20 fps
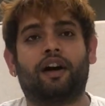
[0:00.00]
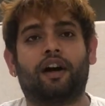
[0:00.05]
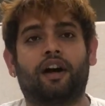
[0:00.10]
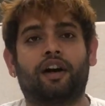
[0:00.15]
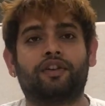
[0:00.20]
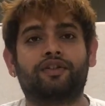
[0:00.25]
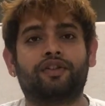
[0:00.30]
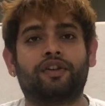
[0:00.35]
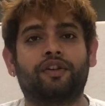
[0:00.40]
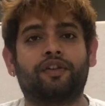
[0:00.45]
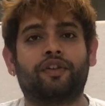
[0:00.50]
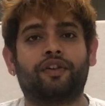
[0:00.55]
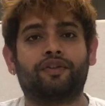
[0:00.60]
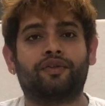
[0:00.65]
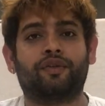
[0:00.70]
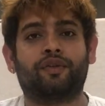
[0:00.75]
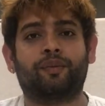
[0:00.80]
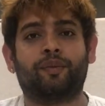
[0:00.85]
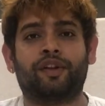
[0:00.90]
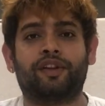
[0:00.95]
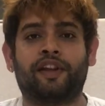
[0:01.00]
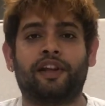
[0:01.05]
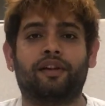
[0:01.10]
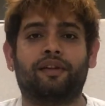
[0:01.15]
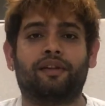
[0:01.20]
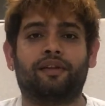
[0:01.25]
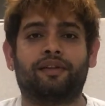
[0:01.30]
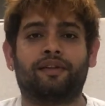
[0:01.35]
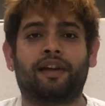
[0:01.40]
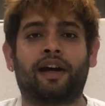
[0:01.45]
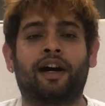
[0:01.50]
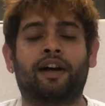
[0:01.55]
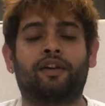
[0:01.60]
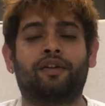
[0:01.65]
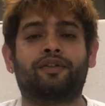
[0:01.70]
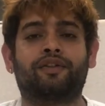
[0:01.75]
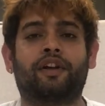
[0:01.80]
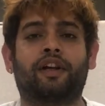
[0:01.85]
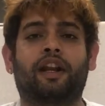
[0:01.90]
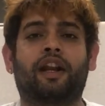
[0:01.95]
Australian restaurant business are
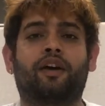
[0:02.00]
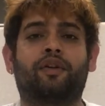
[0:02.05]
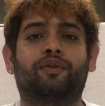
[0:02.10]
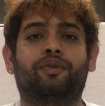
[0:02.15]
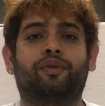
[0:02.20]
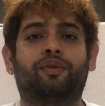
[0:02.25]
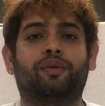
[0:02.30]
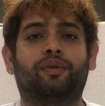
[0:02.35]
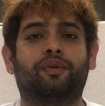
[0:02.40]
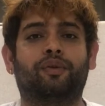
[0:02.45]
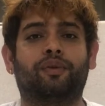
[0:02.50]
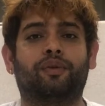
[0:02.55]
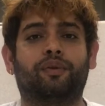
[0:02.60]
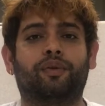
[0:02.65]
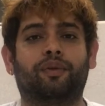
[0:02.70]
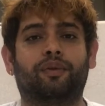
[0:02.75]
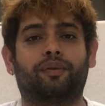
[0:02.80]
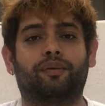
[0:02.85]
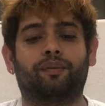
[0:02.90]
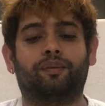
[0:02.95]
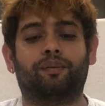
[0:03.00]
also allowed to,